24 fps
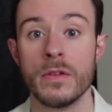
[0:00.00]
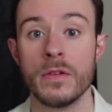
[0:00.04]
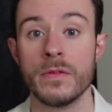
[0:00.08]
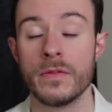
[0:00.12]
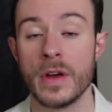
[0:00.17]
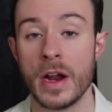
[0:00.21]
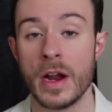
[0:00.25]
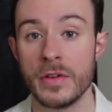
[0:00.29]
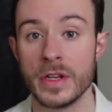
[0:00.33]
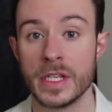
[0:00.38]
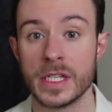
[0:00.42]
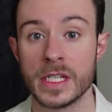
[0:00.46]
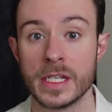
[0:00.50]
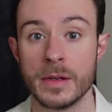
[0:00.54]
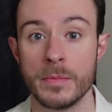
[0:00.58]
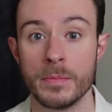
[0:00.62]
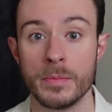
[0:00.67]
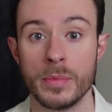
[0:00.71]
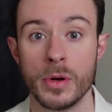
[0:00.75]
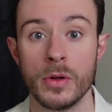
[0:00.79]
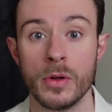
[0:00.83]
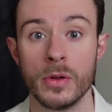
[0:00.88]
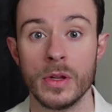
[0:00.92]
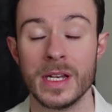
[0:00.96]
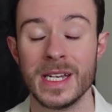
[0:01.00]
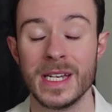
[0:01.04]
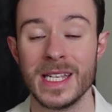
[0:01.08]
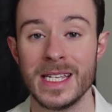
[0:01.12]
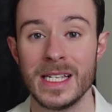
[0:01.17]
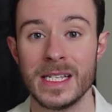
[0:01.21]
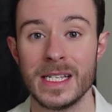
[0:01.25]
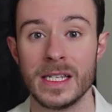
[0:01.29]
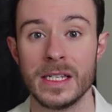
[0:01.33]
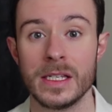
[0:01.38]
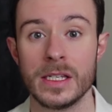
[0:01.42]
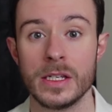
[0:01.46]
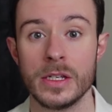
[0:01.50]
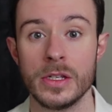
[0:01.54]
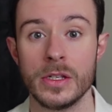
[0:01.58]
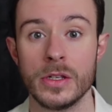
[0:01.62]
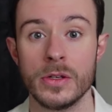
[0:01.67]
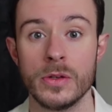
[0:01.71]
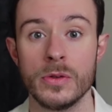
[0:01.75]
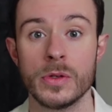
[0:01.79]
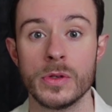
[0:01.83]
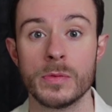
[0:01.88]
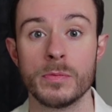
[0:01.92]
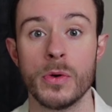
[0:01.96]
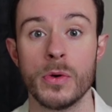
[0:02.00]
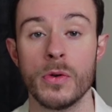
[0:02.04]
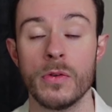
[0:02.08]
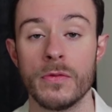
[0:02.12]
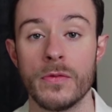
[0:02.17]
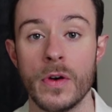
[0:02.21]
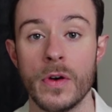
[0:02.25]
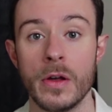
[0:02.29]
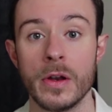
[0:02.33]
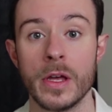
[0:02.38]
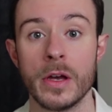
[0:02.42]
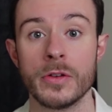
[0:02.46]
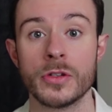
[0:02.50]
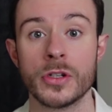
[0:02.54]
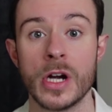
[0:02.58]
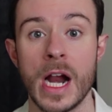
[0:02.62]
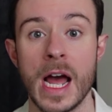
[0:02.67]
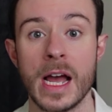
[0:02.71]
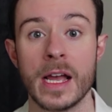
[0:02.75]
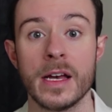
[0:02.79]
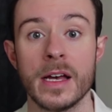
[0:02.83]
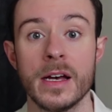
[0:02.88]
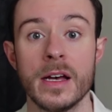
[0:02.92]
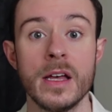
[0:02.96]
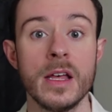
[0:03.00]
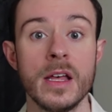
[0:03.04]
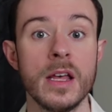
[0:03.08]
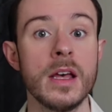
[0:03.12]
very simple and easy to use portfolio tracker